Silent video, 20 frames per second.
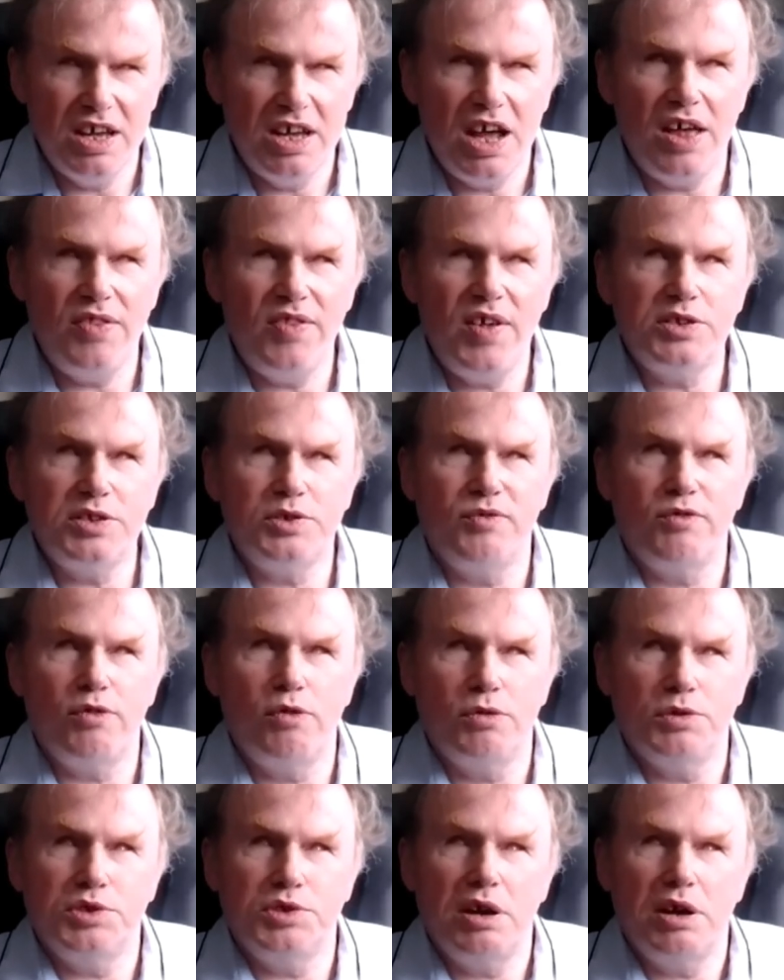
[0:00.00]
And that's, of
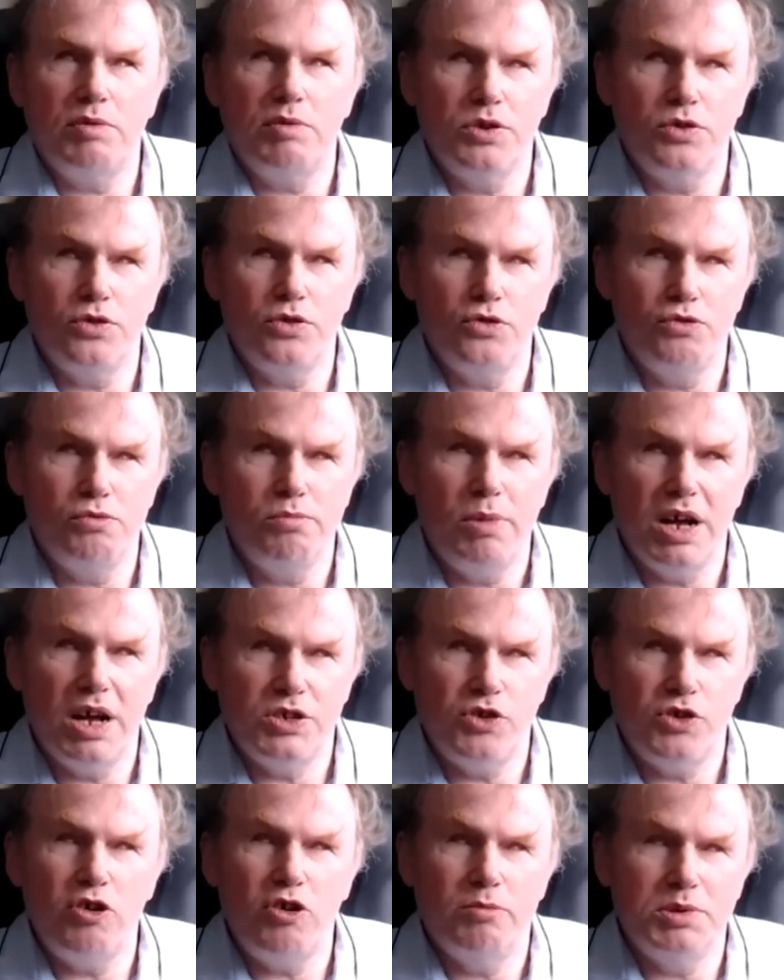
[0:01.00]
course, how I do my
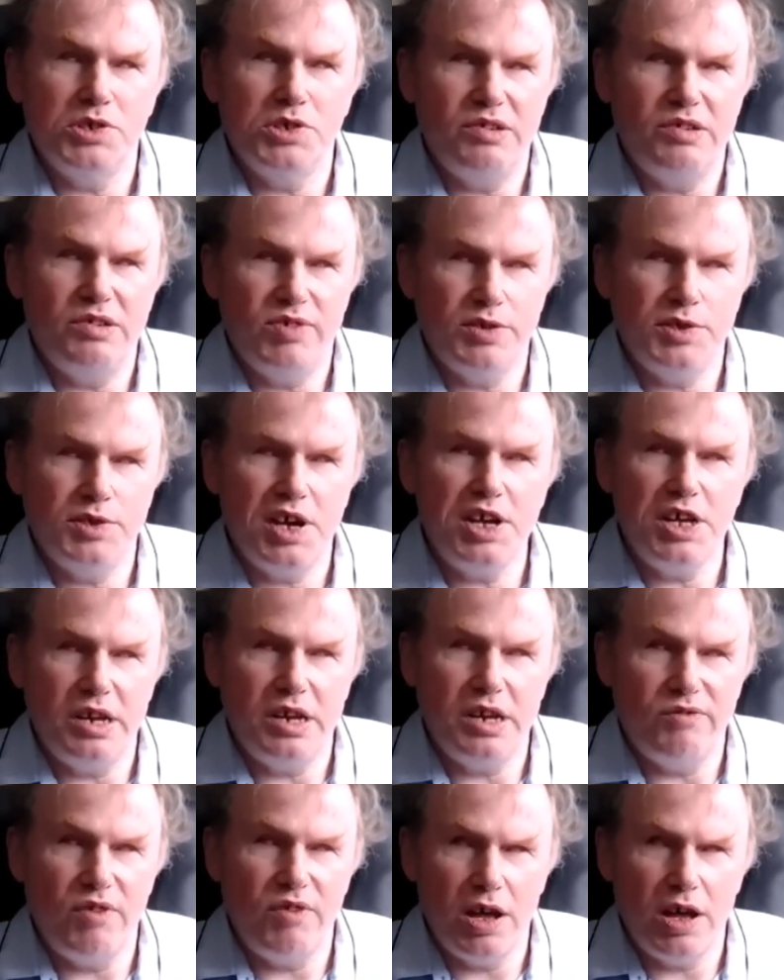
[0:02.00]
job as chief
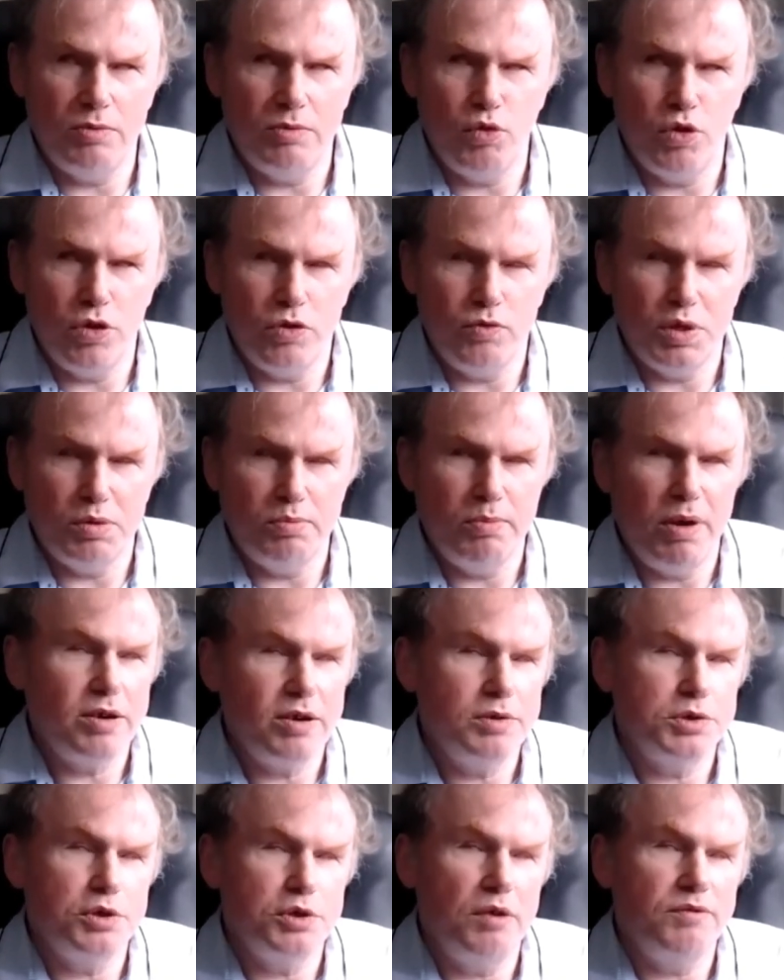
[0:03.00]
executive. I work with
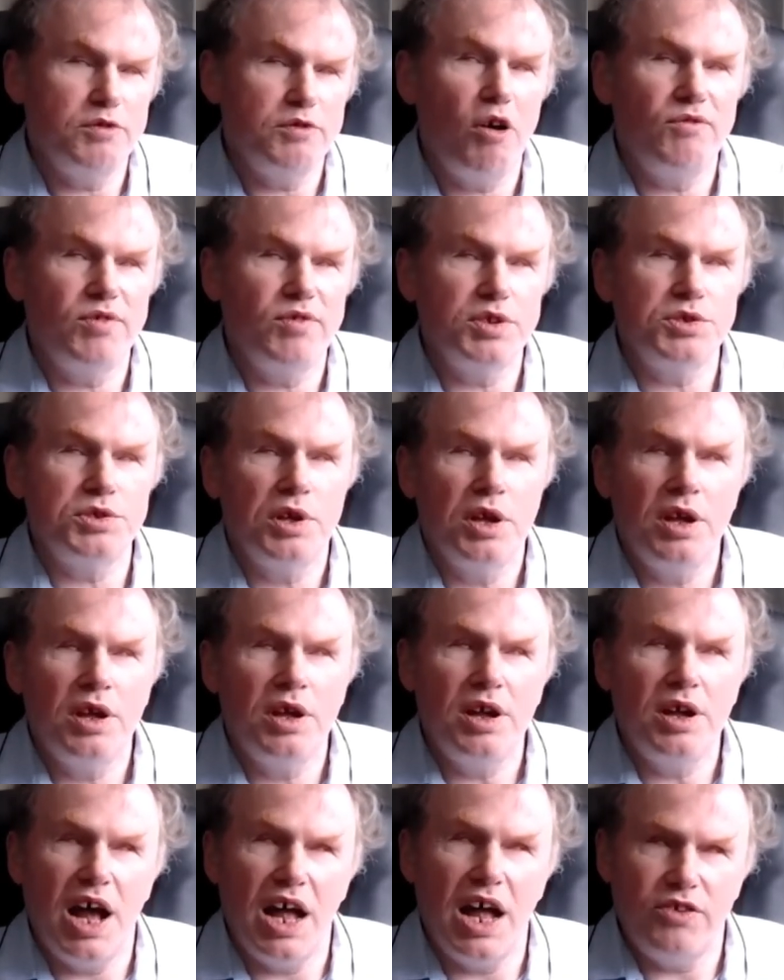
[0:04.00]
Microsoft Office,
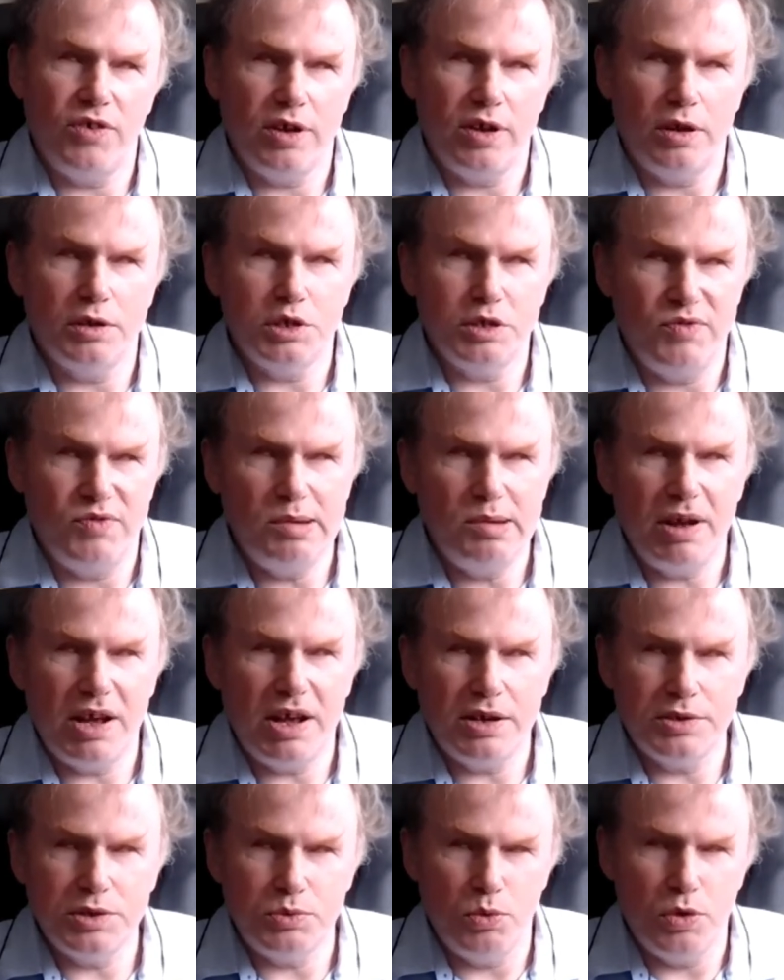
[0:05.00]
answering lots of
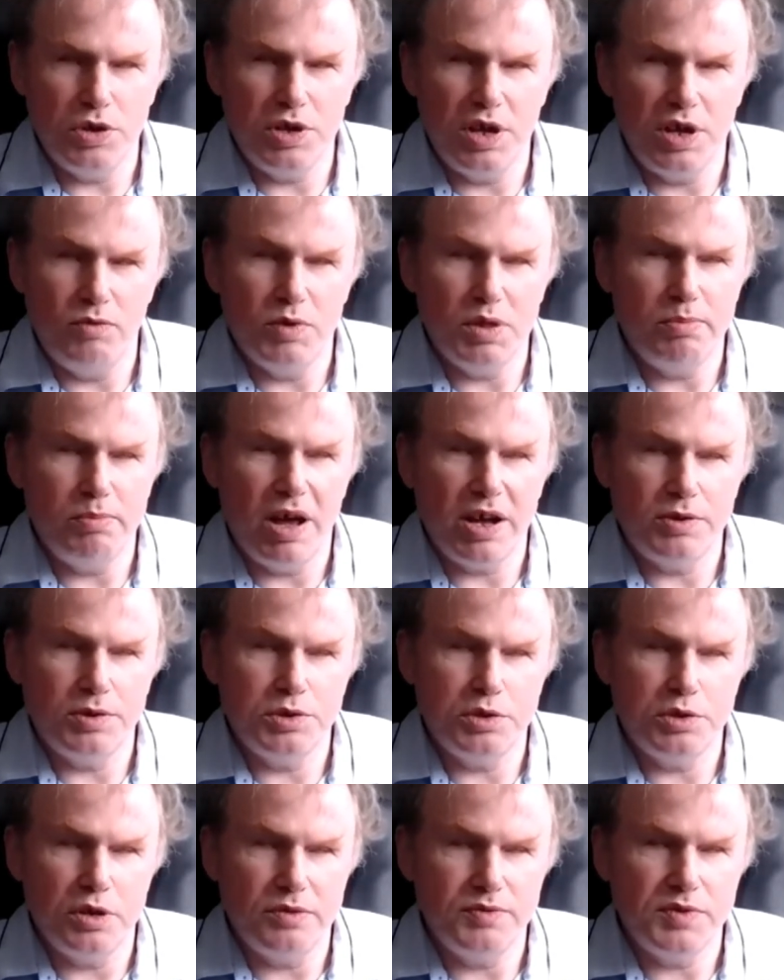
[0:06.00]
emails, working with
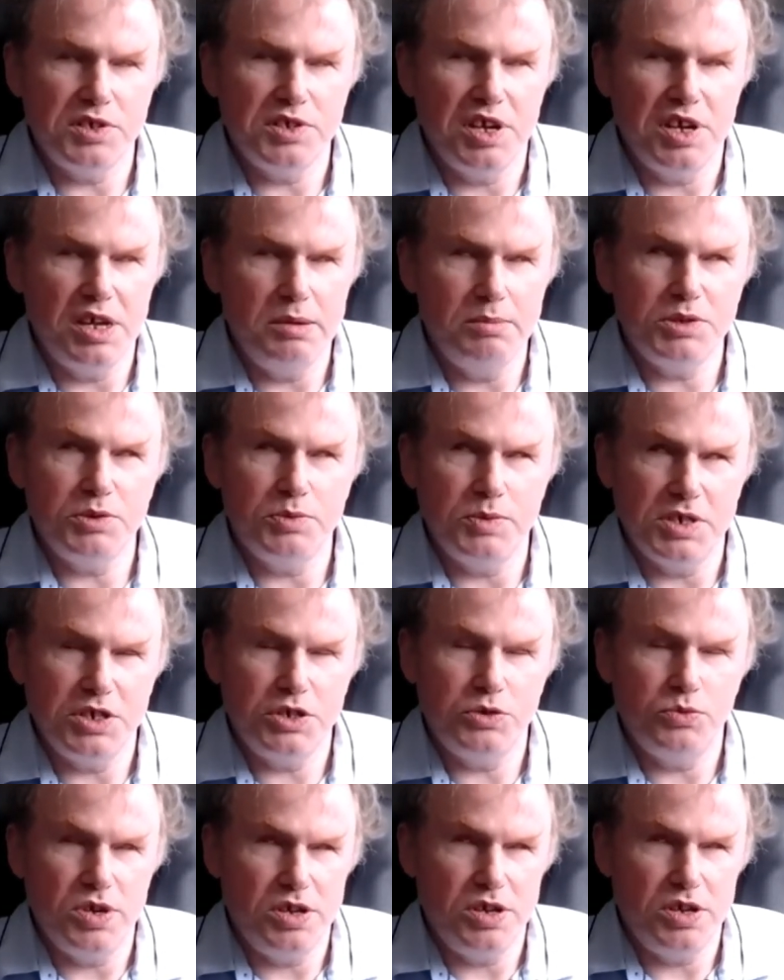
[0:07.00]
Microsoft Teams,
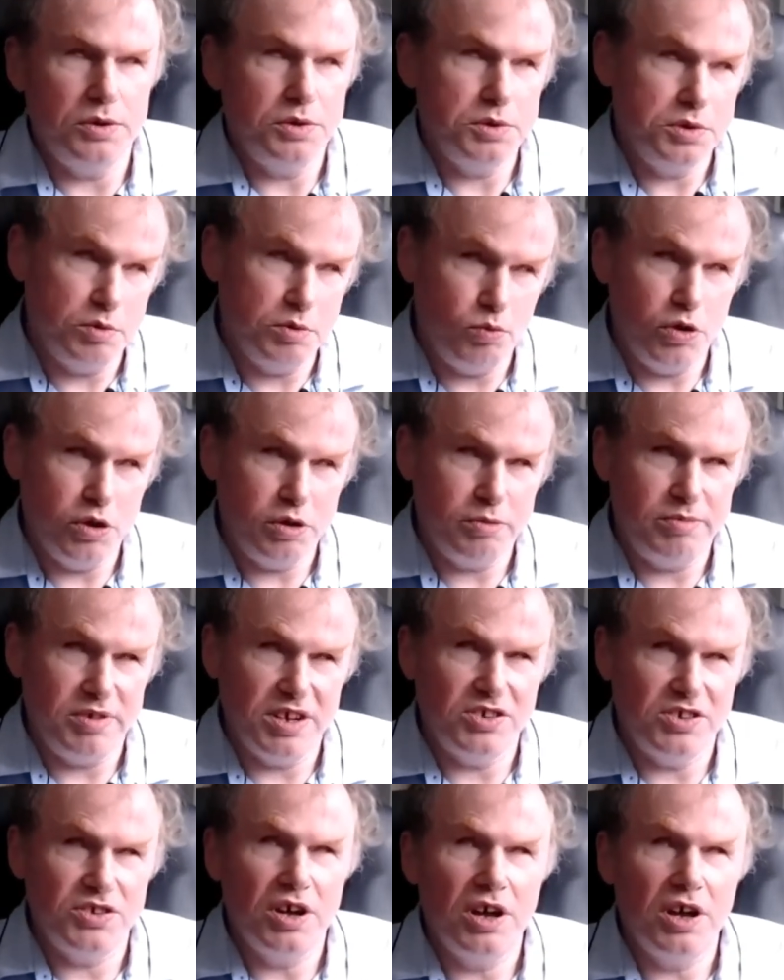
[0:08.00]
which we use at Workbridge.